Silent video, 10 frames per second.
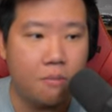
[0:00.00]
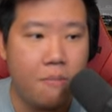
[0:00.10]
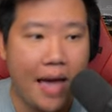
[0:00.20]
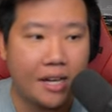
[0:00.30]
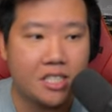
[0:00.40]

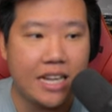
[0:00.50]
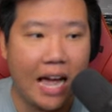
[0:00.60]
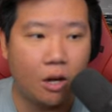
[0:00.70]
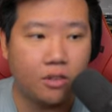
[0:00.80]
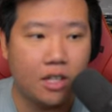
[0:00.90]
maxed
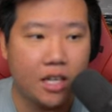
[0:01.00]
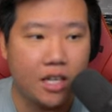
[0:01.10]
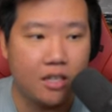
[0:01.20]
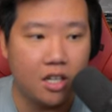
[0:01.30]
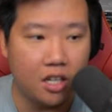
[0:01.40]
out
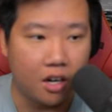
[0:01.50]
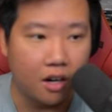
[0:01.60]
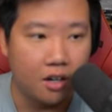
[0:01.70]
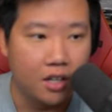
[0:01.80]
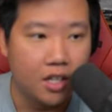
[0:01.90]
in here.